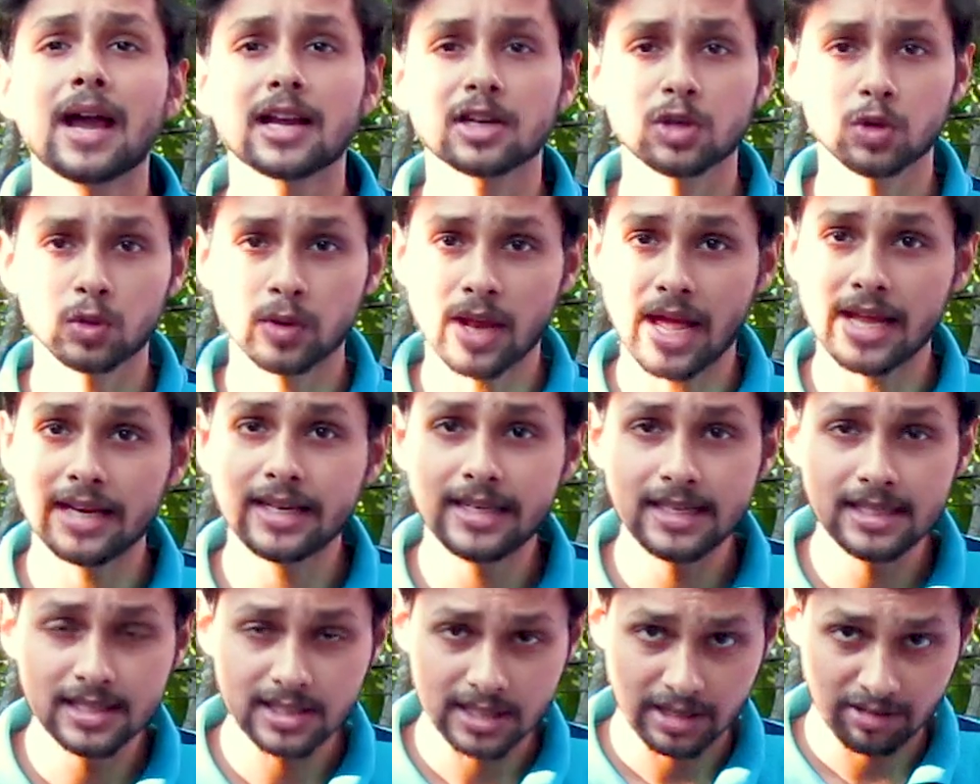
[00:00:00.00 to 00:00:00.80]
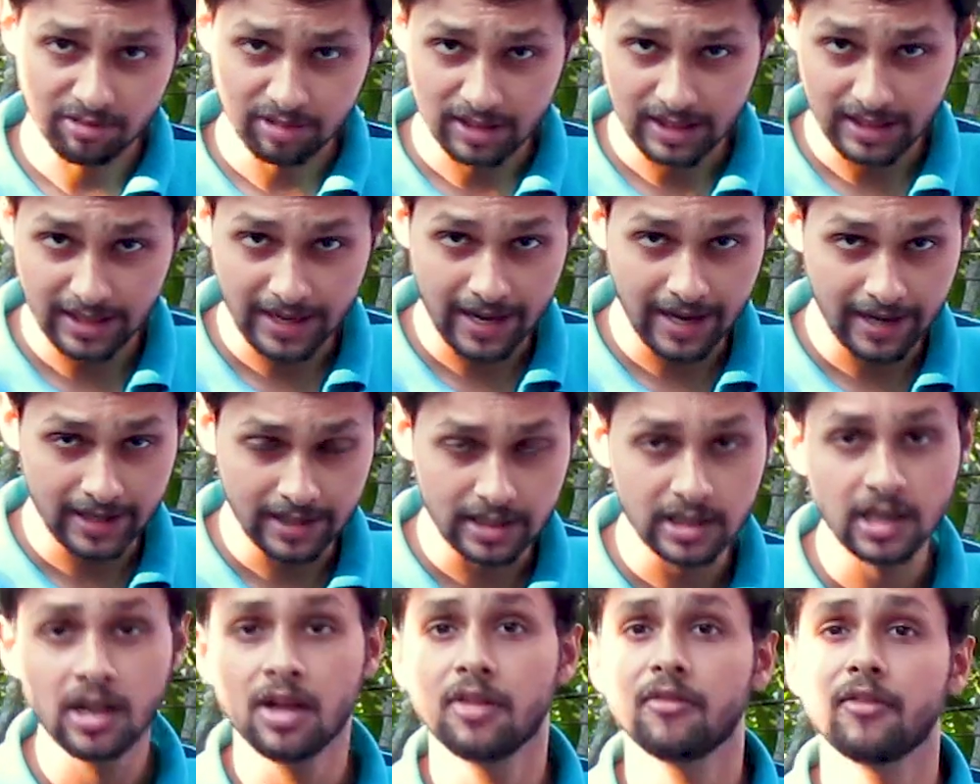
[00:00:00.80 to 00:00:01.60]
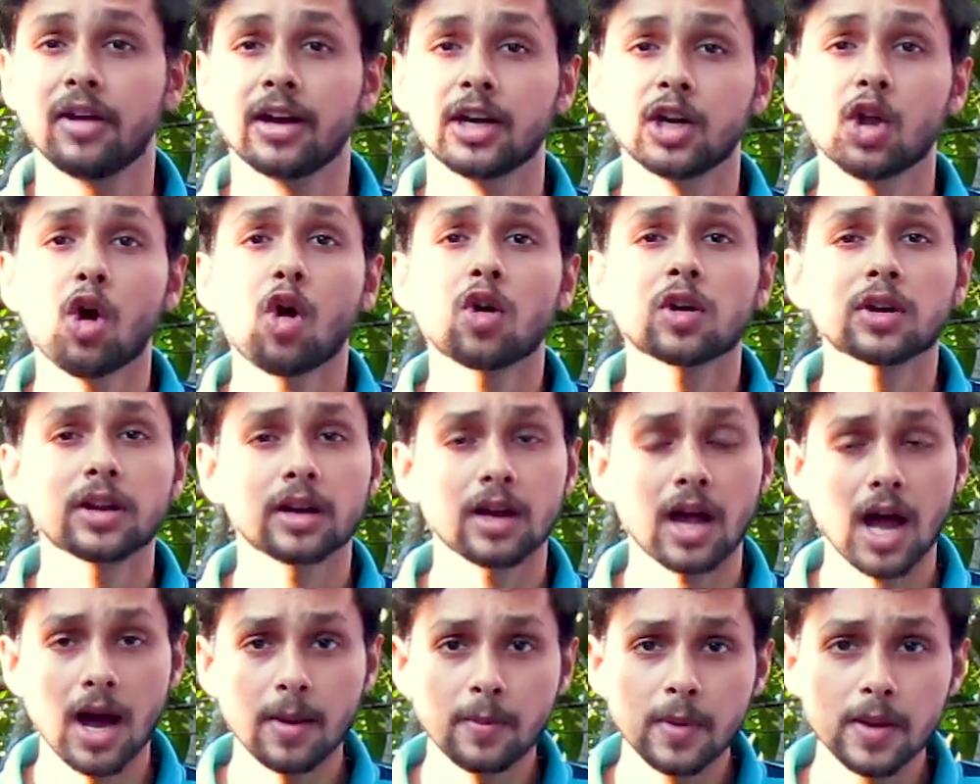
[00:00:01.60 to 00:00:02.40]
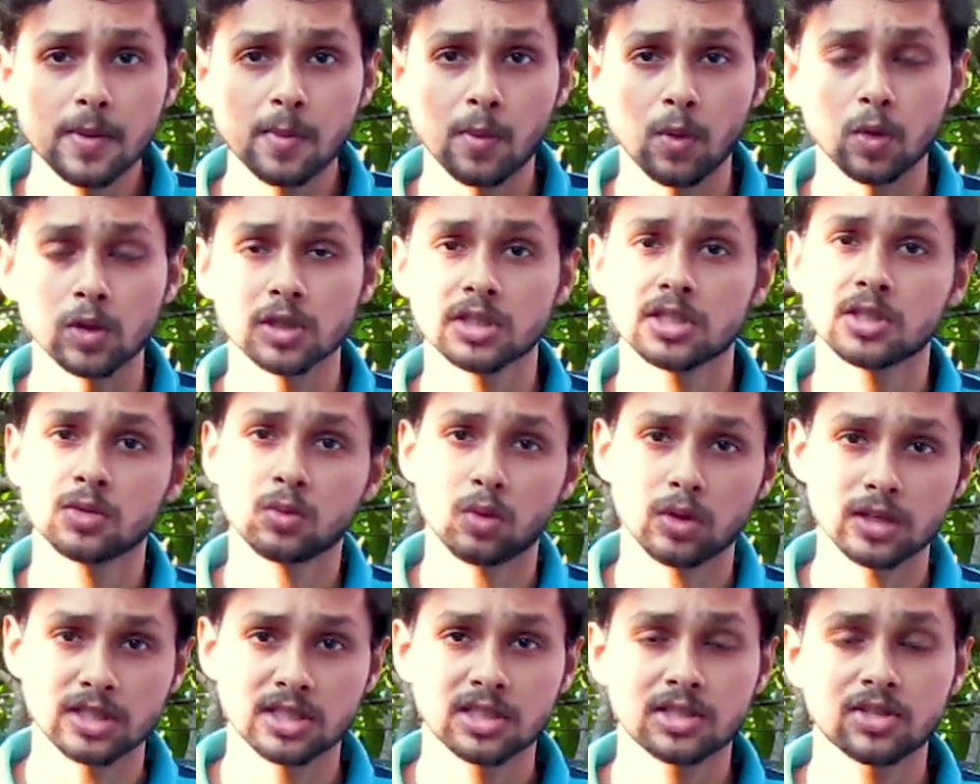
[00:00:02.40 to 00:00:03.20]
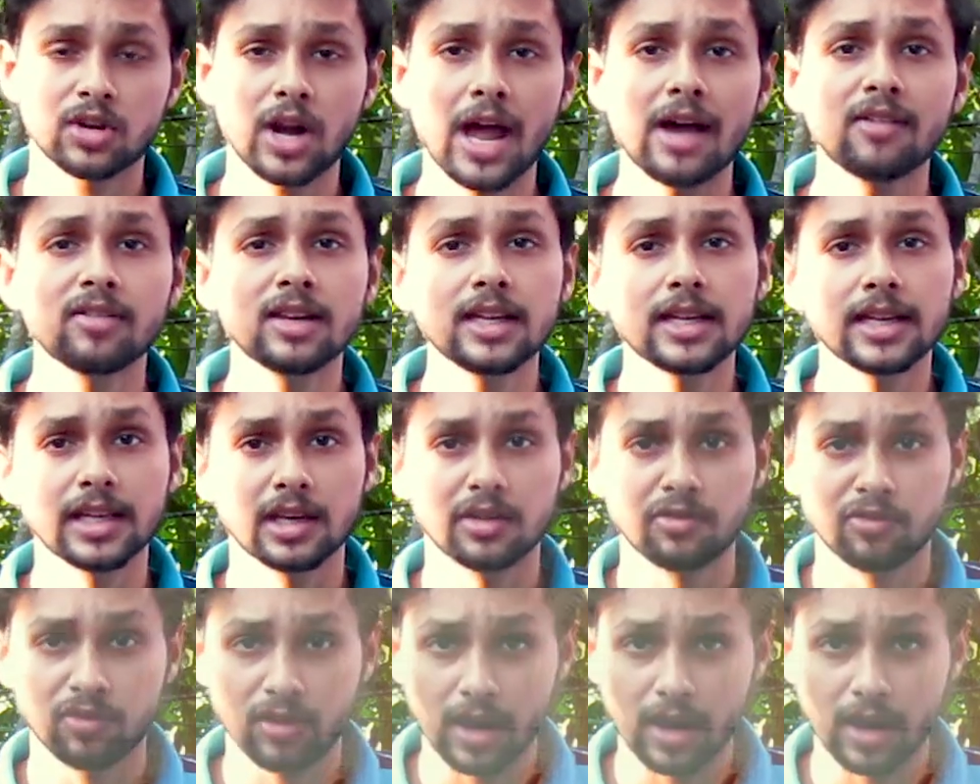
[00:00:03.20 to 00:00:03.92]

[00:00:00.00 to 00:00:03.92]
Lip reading: back to 1978 when Dr. Amar Bose was traveling in a